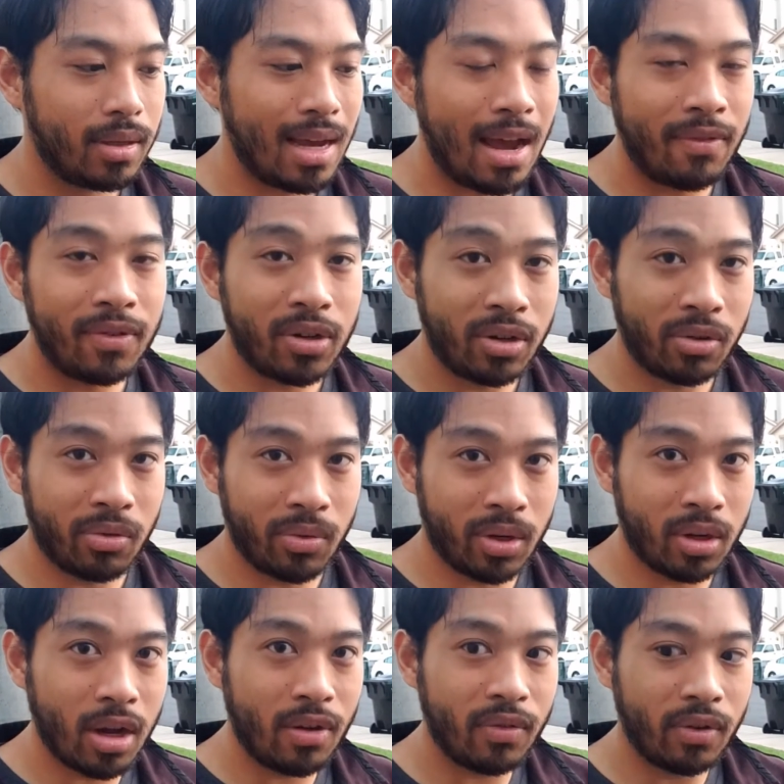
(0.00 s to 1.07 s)
after you
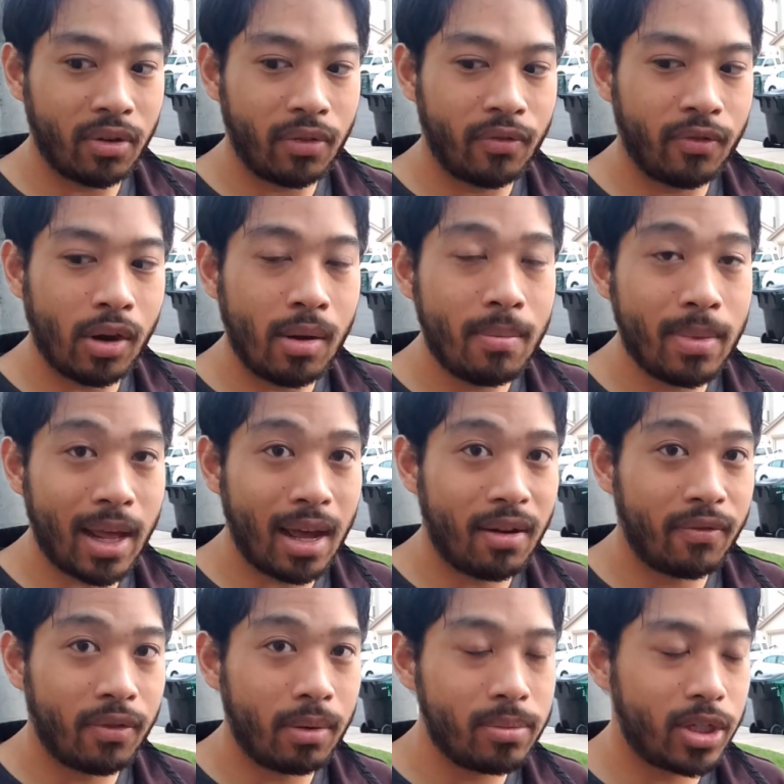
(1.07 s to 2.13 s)
recover from
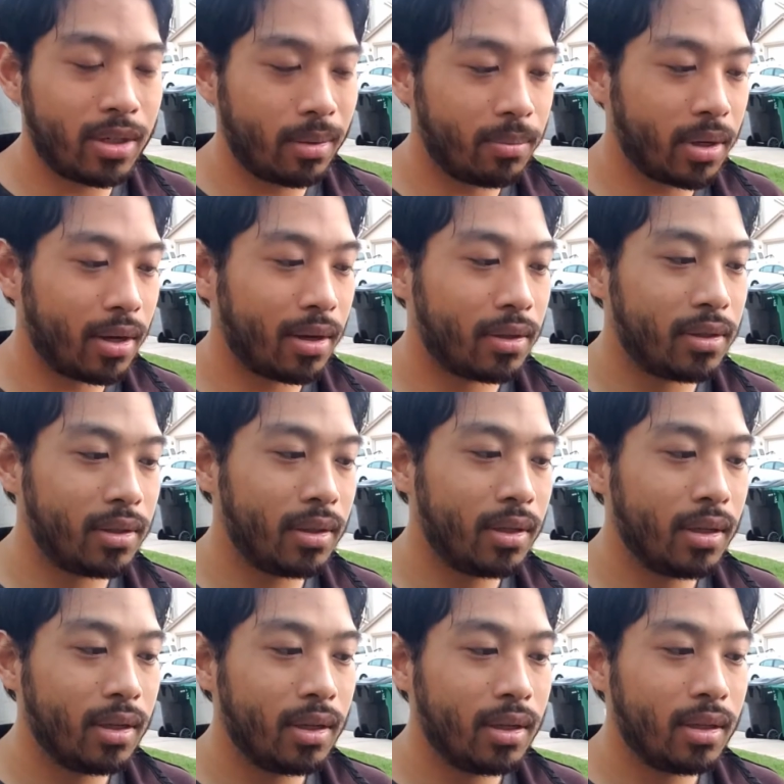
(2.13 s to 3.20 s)
chickenpox,
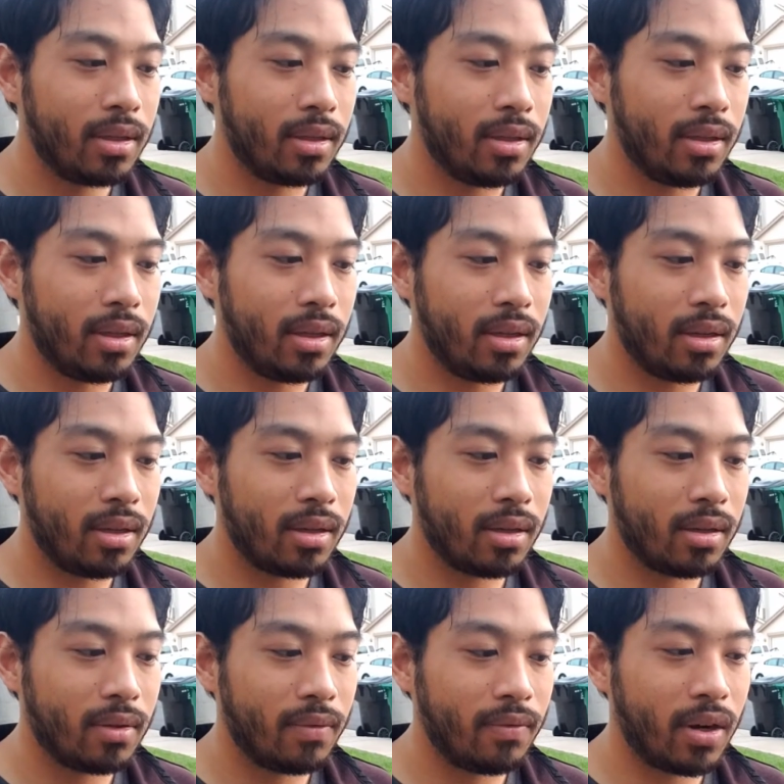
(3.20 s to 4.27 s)
the
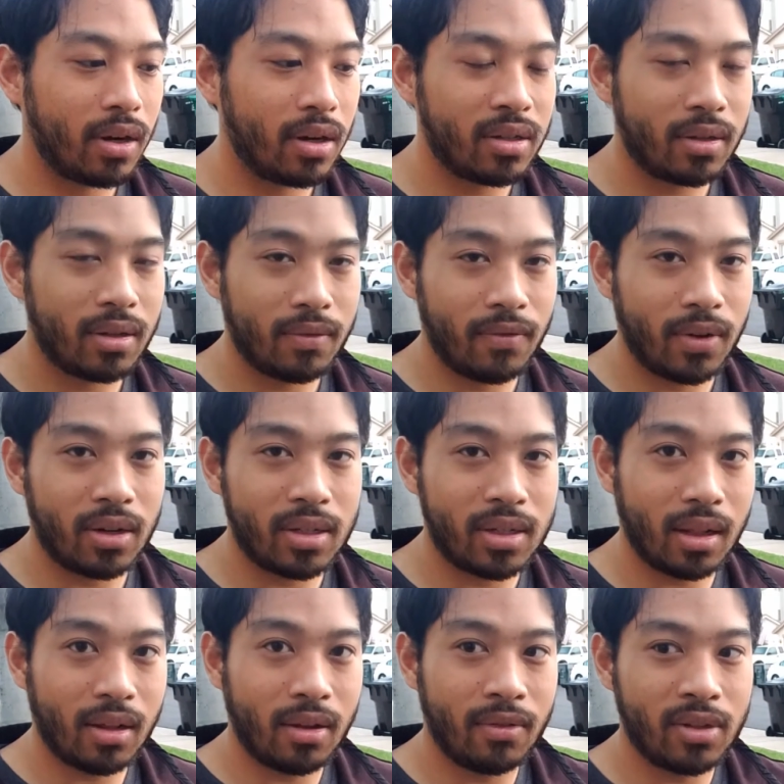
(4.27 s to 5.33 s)

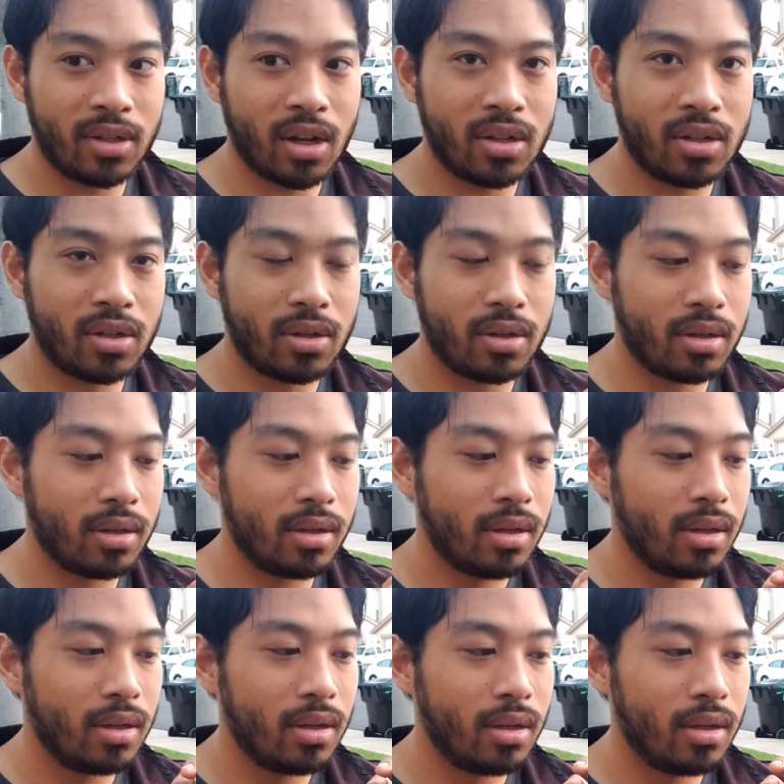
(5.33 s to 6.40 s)
varicella zoster
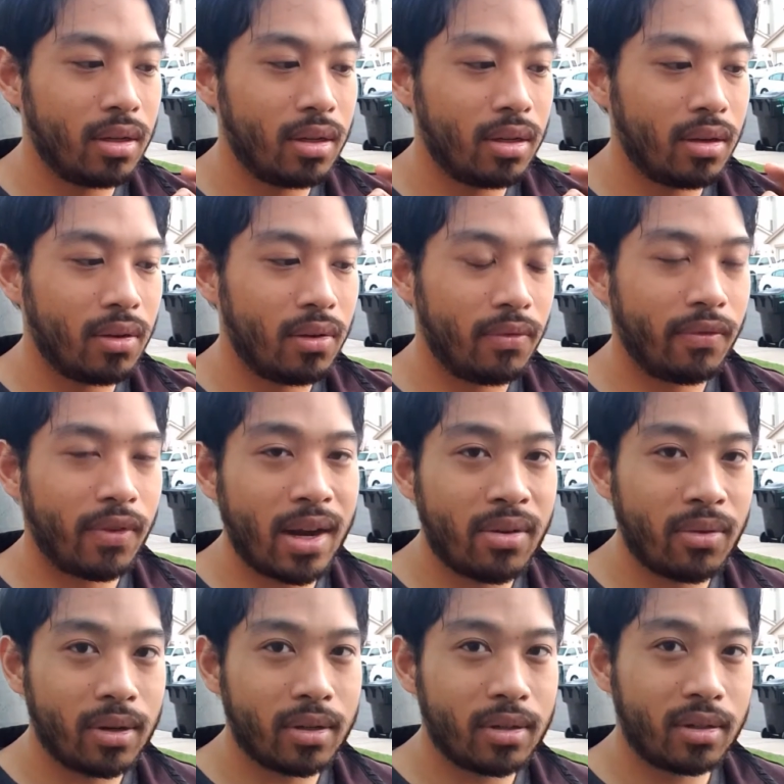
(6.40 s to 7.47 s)

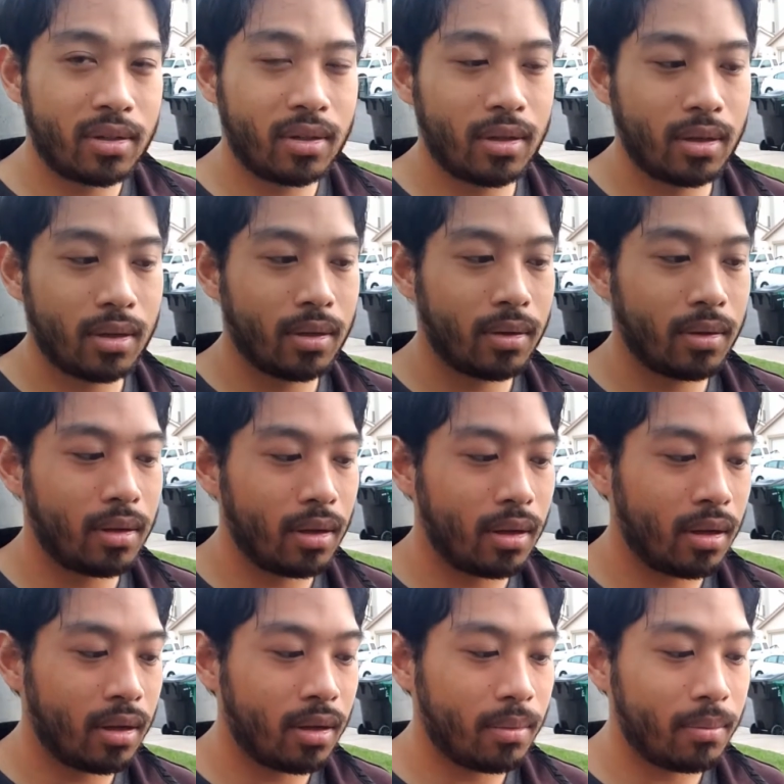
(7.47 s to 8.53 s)
virus
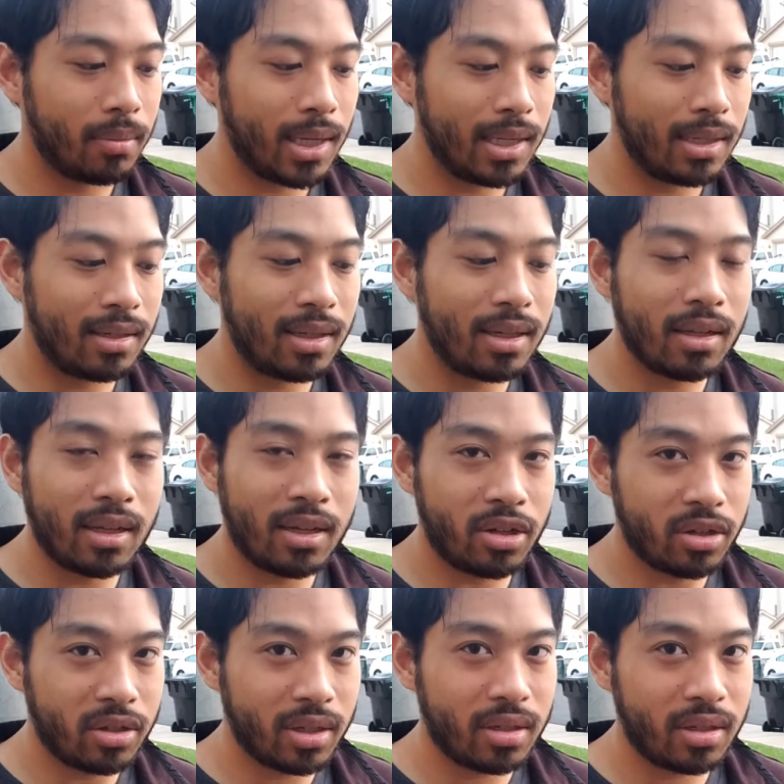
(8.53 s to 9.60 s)
is still in
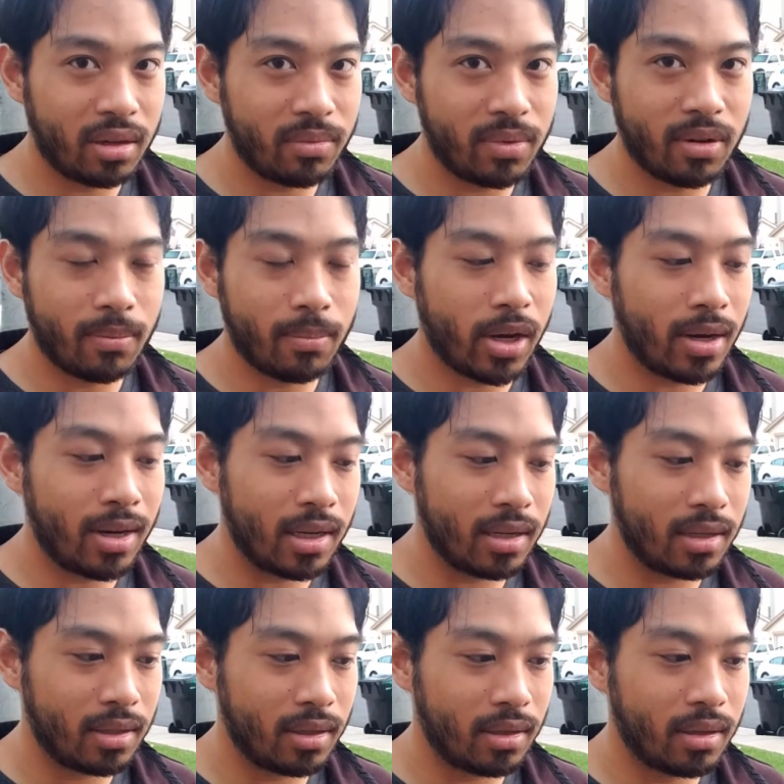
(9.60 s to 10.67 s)
your system. Your body
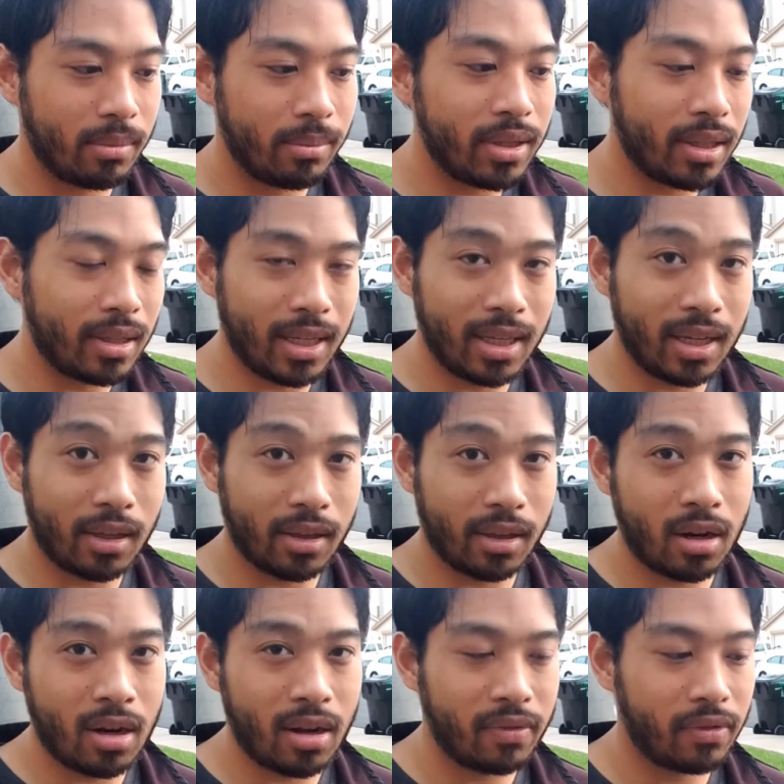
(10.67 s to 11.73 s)
doesn't completely kill it
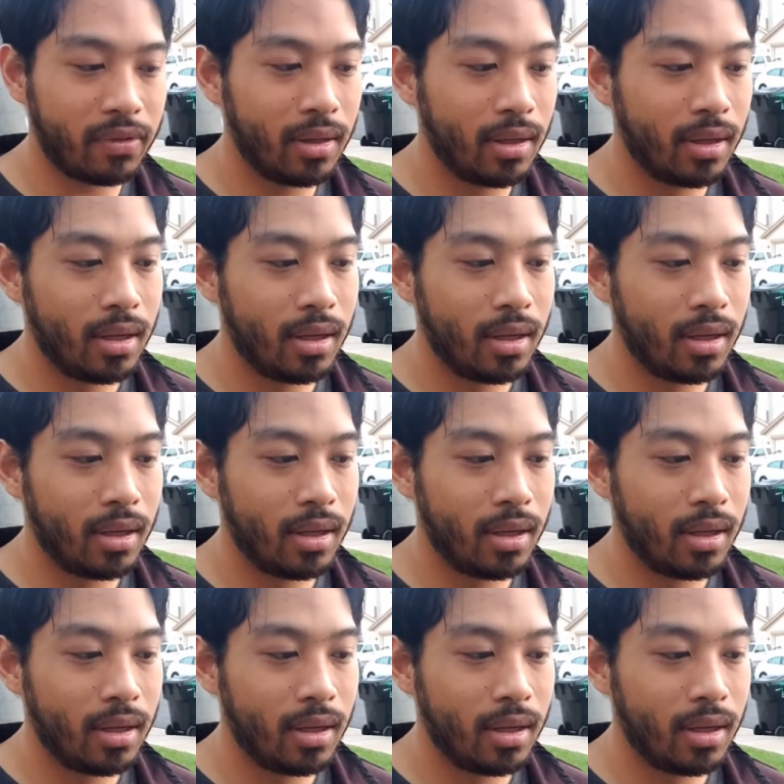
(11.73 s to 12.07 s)
off.